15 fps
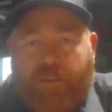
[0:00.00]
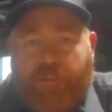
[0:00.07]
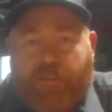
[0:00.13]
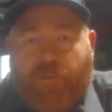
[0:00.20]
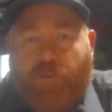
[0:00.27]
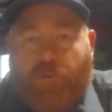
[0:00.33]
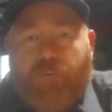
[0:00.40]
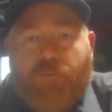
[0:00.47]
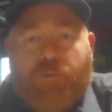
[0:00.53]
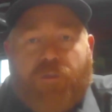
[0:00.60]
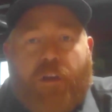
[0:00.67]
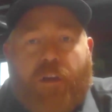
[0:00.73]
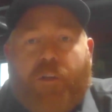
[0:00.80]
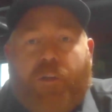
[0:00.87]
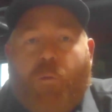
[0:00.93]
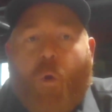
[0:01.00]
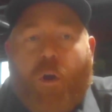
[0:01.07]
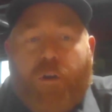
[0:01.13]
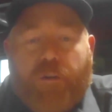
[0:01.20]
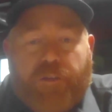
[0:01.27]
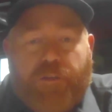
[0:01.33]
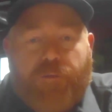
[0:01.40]
as Noreen was talking,
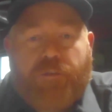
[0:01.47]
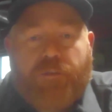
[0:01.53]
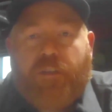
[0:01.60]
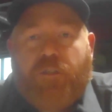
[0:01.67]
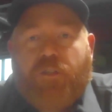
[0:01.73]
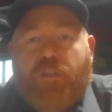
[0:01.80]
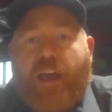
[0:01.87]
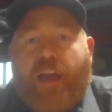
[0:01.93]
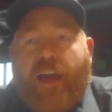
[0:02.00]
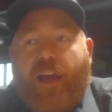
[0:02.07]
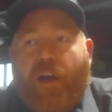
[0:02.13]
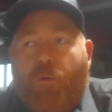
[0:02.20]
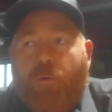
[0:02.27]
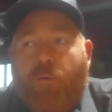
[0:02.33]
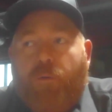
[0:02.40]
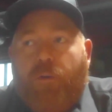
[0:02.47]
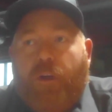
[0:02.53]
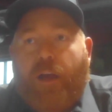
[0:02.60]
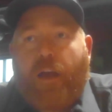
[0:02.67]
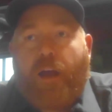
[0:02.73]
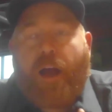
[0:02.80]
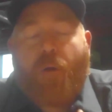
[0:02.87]
water usage and how
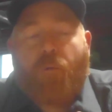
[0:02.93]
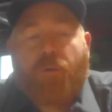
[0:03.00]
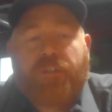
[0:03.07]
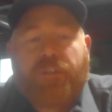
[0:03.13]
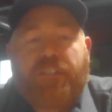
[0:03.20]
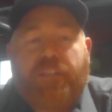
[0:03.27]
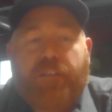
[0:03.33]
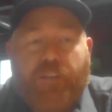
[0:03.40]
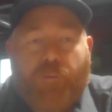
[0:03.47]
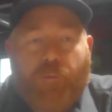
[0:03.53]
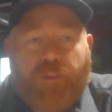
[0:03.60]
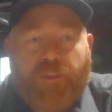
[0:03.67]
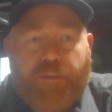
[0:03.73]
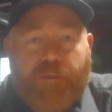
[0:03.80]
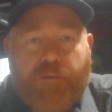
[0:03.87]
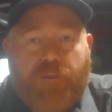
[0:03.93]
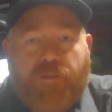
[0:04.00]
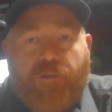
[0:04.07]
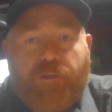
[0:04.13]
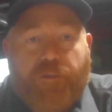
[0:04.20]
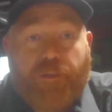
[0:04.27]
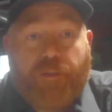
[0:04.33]
we're dealing with
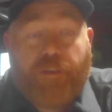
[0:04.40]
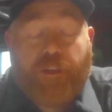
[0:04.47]
certain